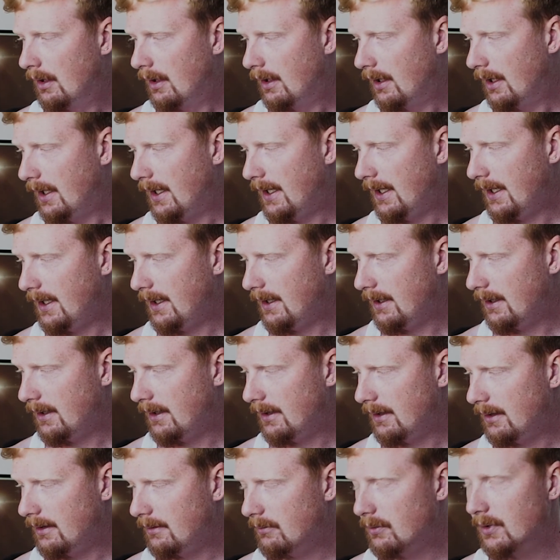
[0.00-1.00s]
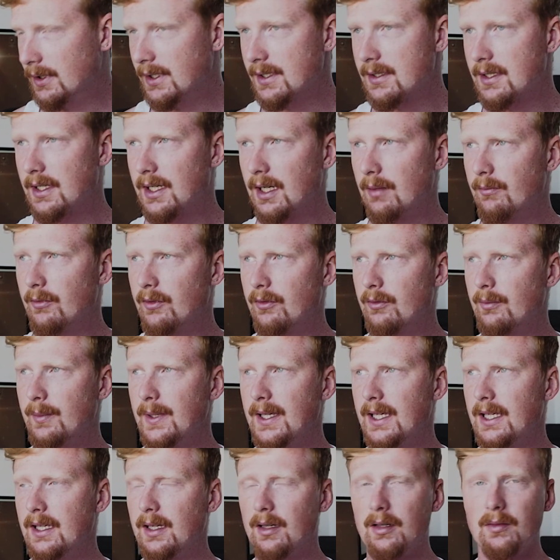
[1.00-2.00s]
What is a comfort for
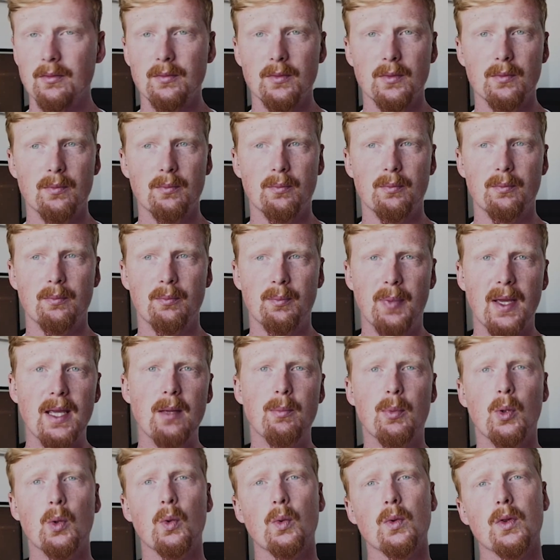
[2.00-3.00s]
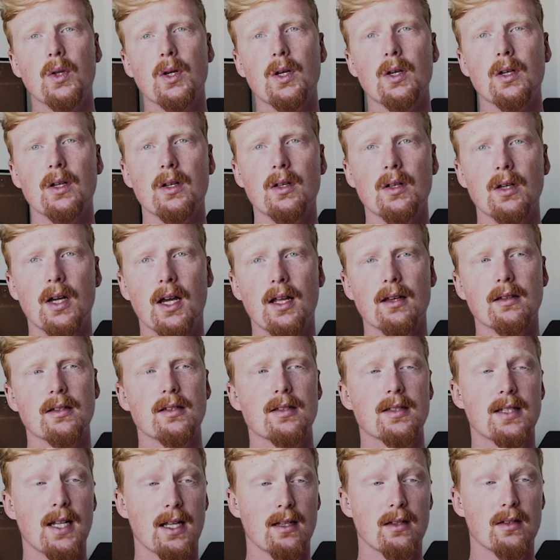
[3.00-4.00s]
me? People that
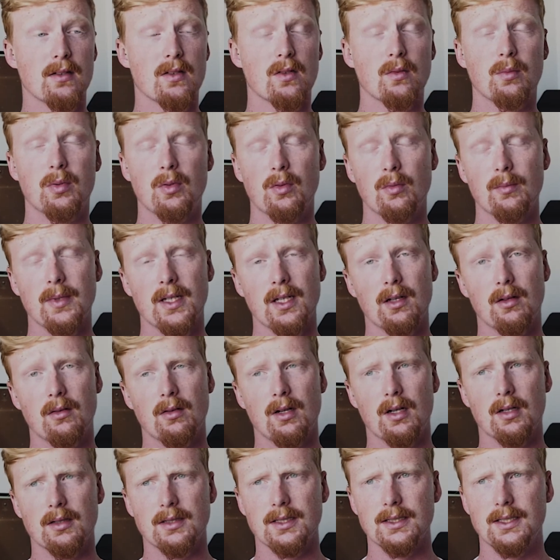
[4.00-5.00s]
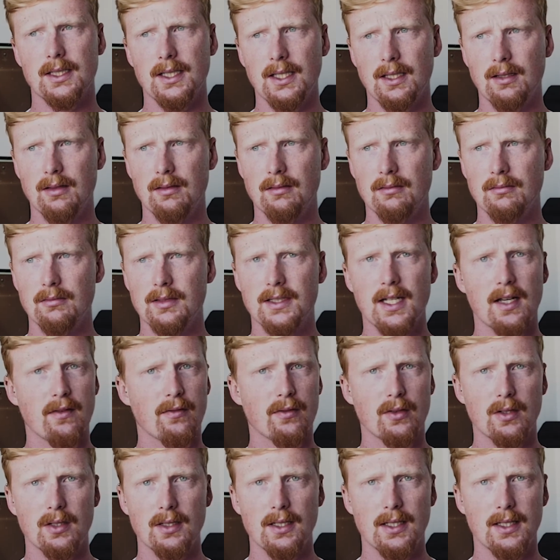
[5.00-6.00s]
understand and support me wholeheartedly.
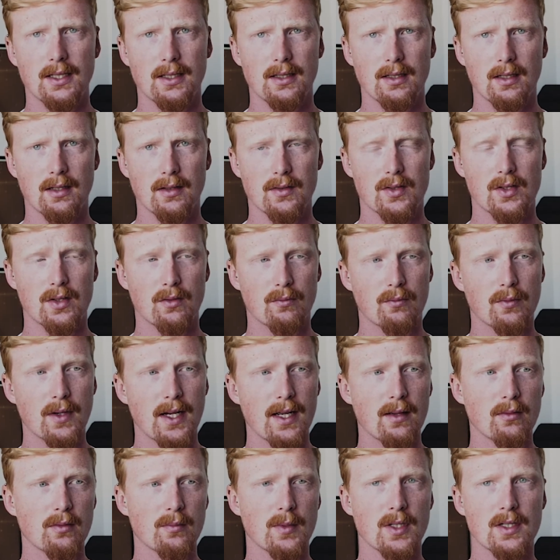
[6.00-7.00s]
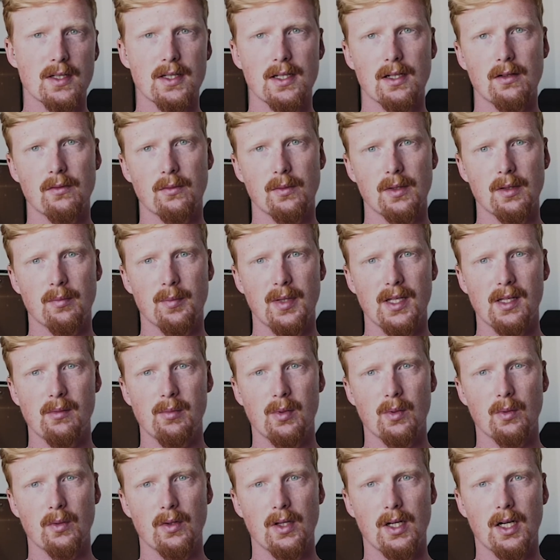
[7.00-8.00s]
Definitely. I surround myself with
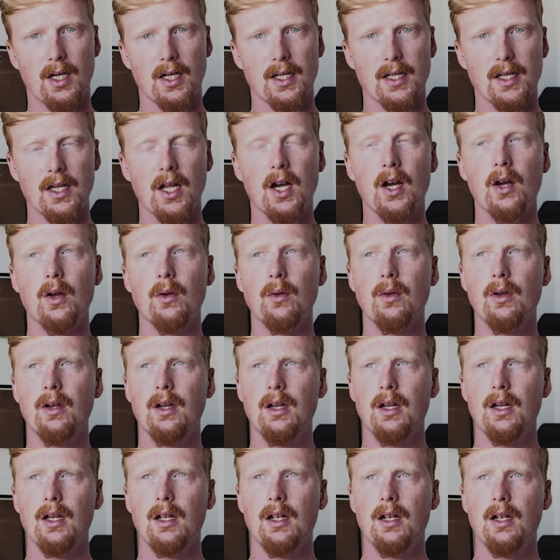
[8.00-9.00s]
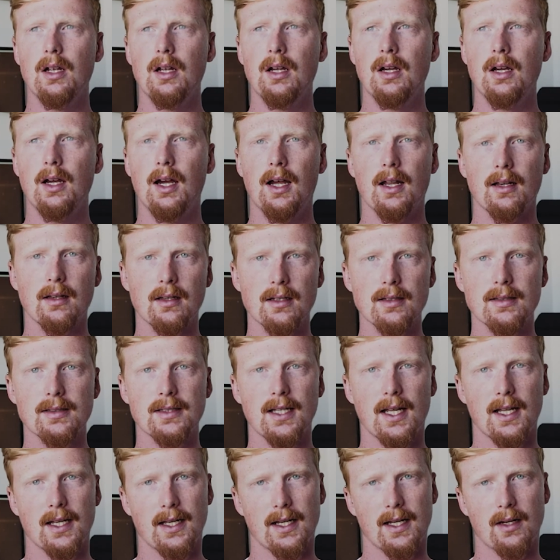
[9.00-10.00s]
people that I know
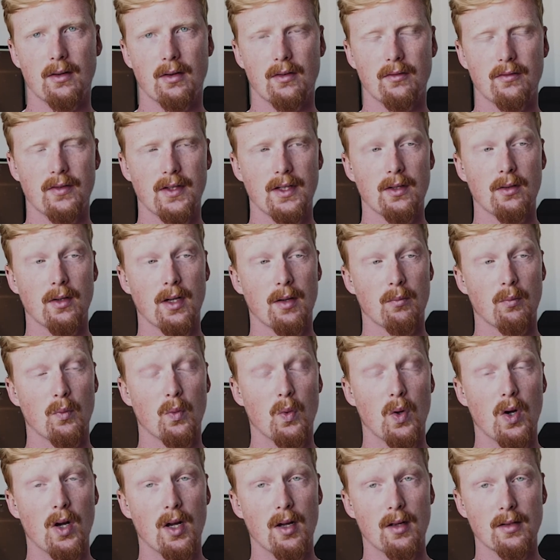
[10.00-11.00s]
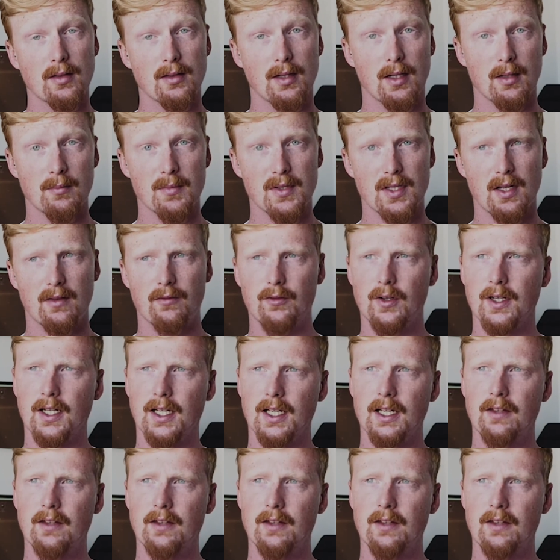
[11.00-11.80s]
understand how I feel and what I'm suffering.